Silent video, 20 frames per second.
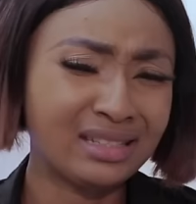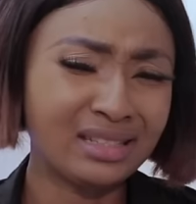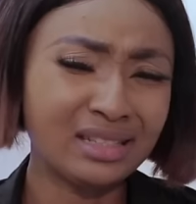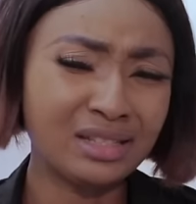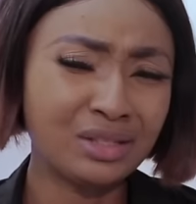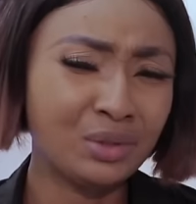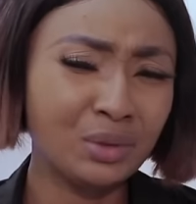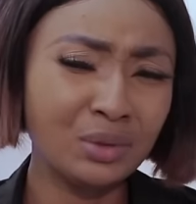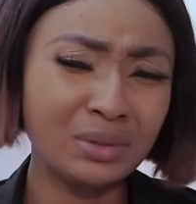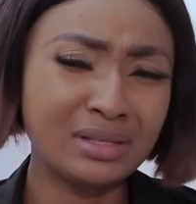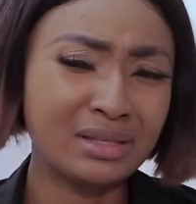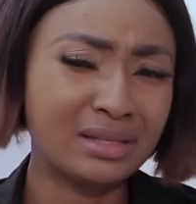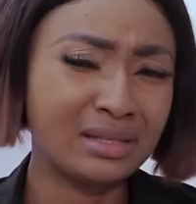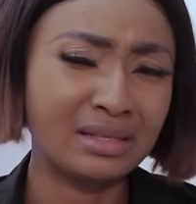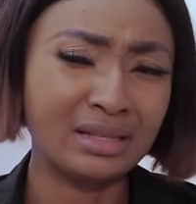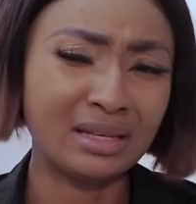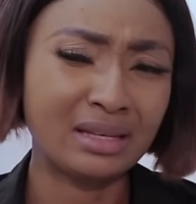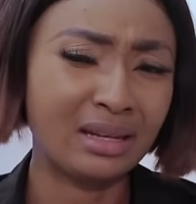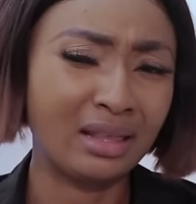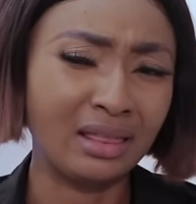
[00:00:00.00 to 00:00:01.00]
didn't
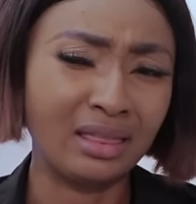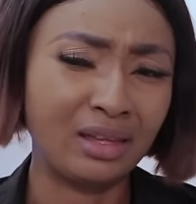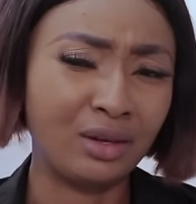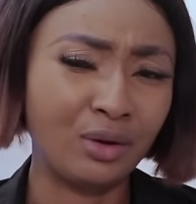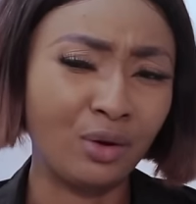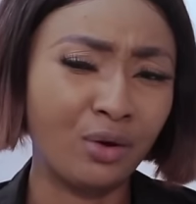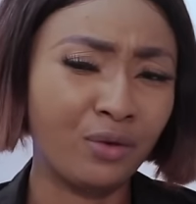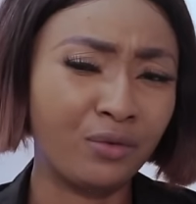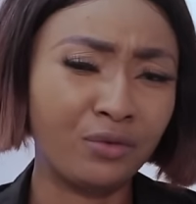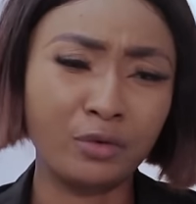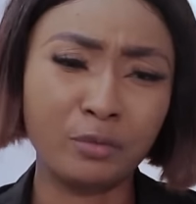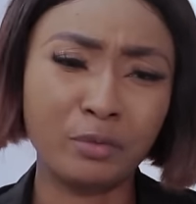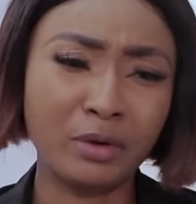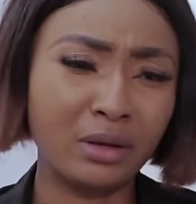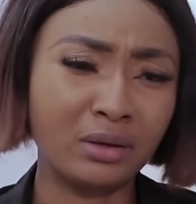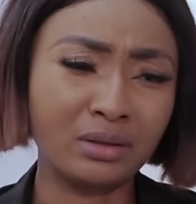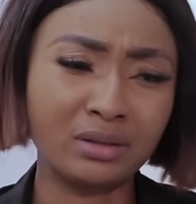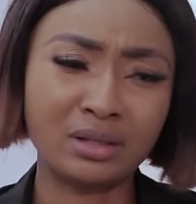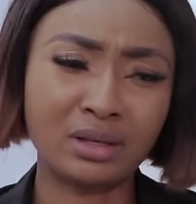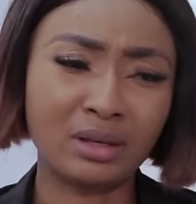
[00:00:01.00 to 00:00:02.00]
notice anything off
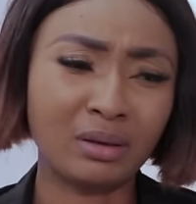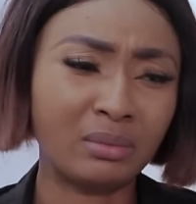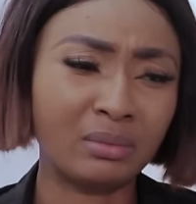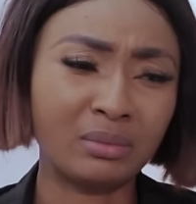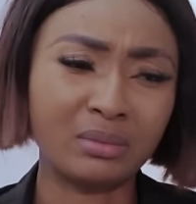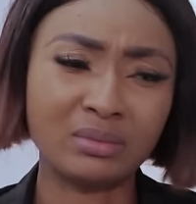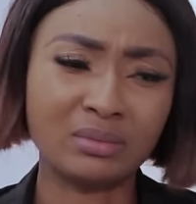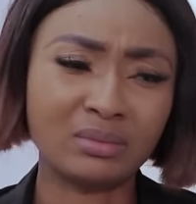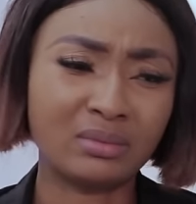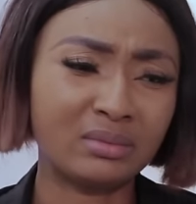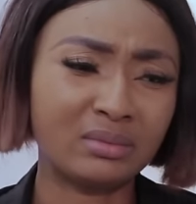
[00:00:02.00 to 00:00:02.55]
about him.